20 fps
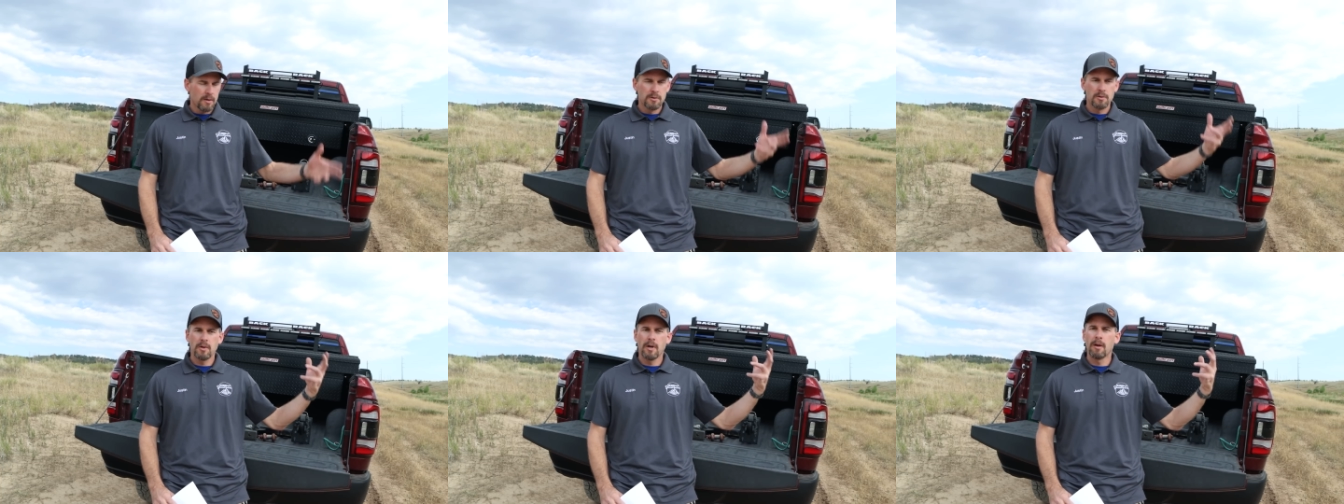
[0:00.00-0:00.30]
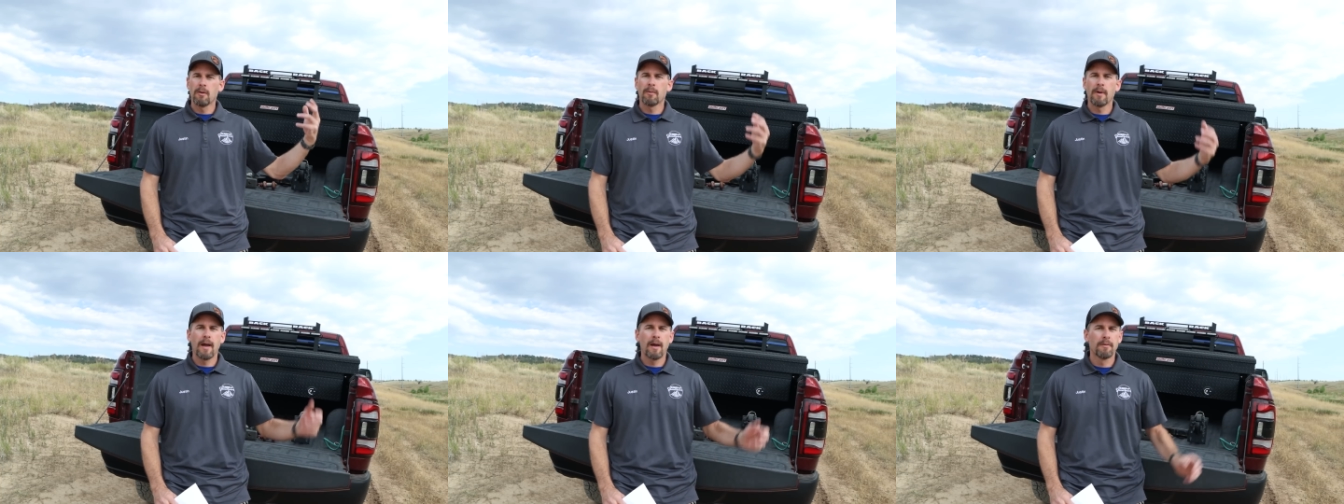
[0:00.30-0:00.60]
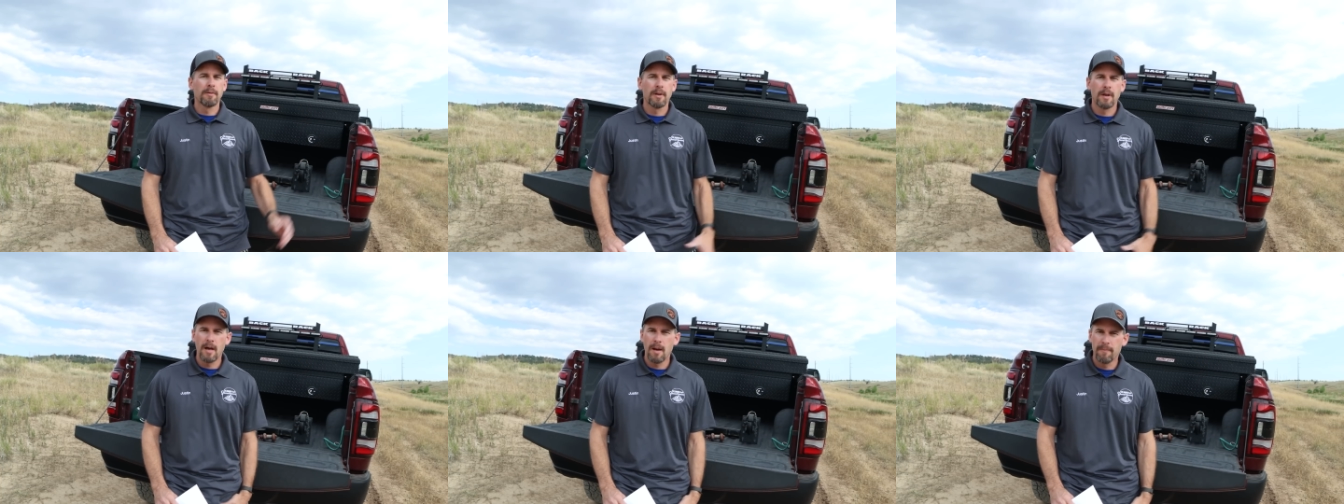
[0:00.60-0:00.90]
So I
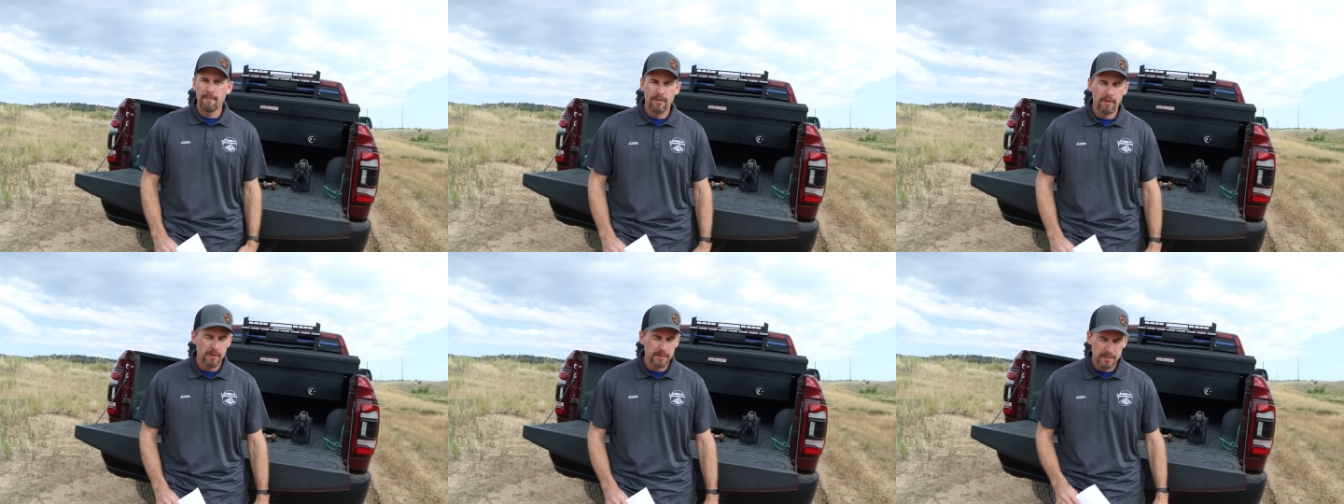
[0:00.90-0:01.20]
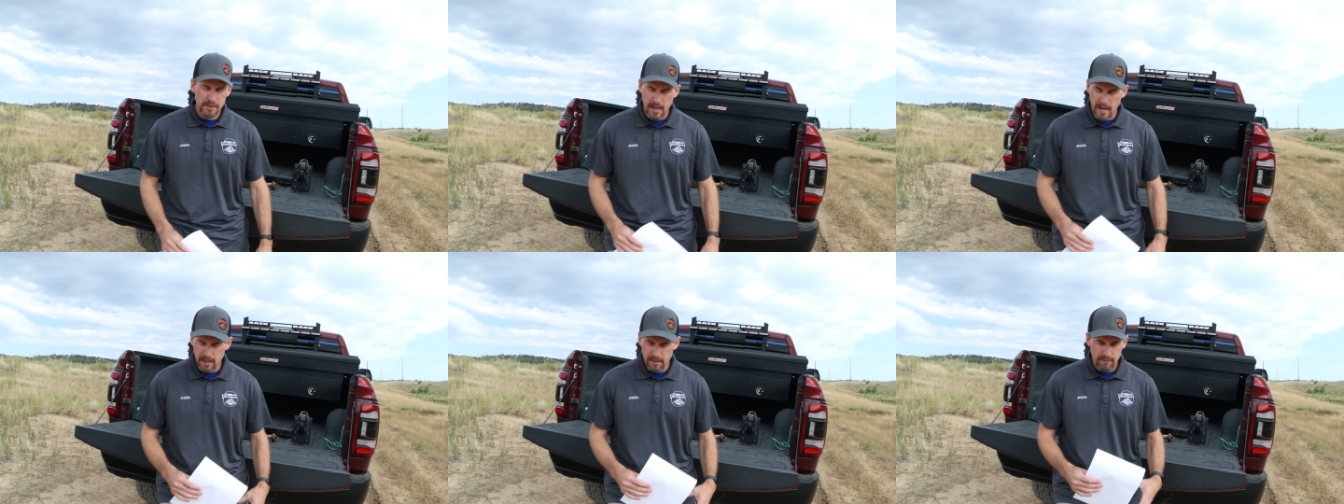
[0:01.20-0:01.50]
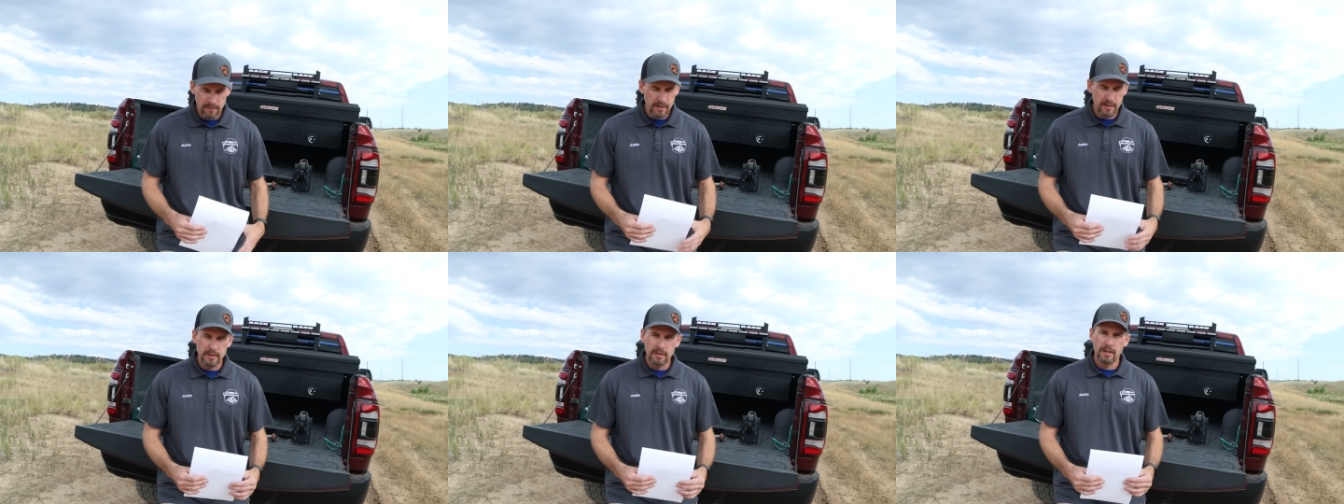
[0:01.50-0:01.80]
rounded up for the sake
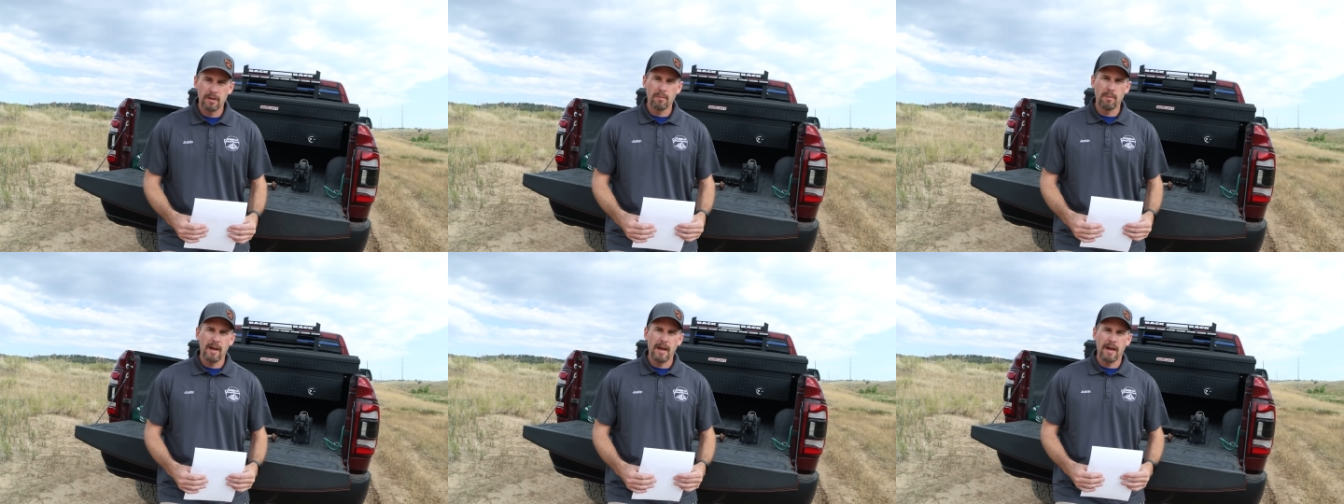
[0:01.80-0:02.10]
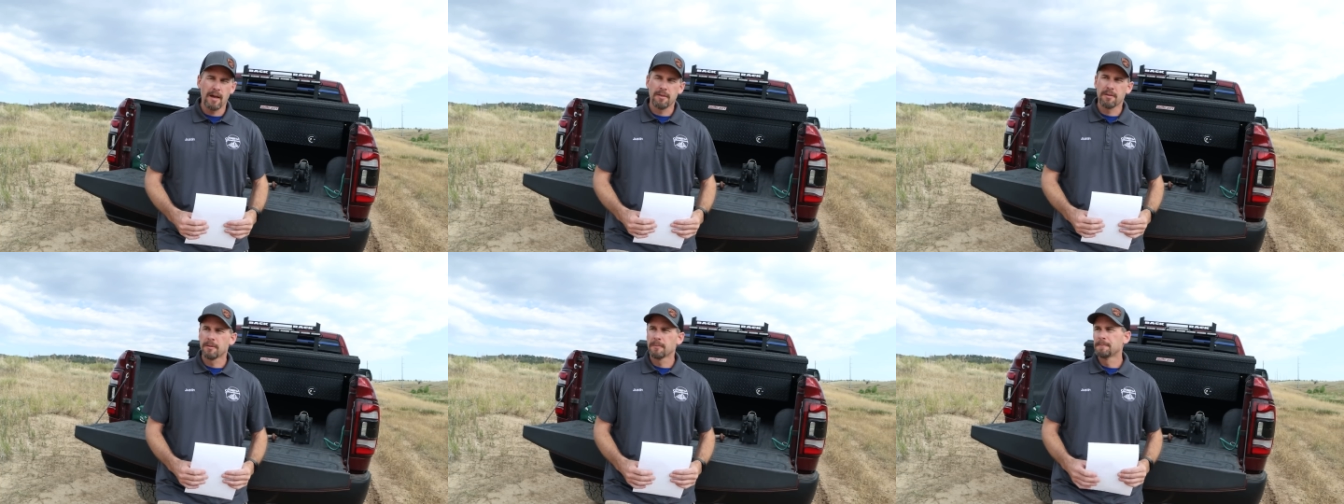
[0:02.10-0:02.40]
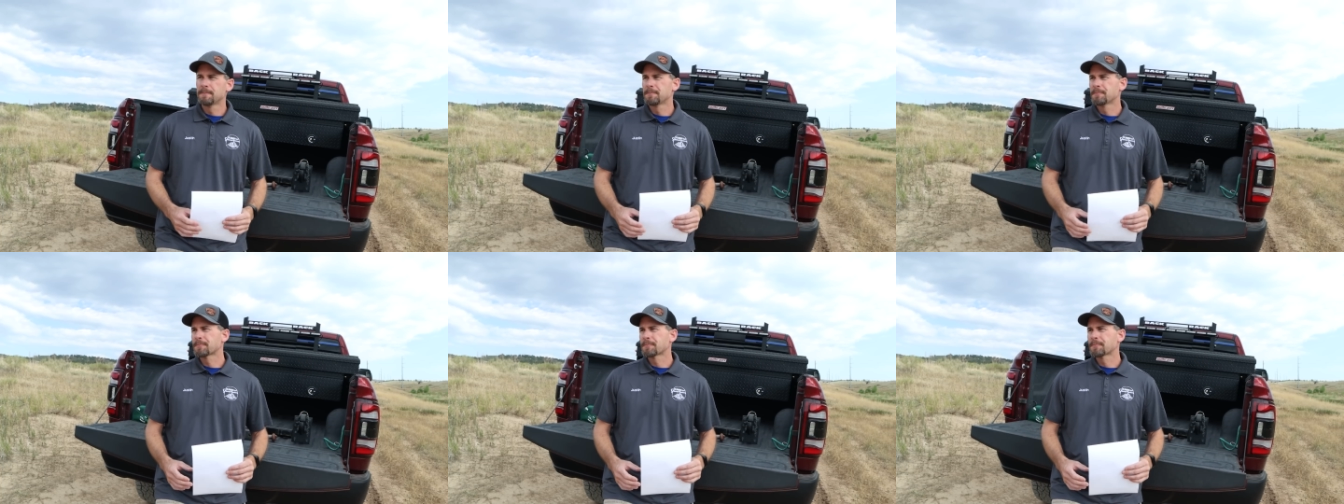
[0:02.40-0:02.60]
of easier math.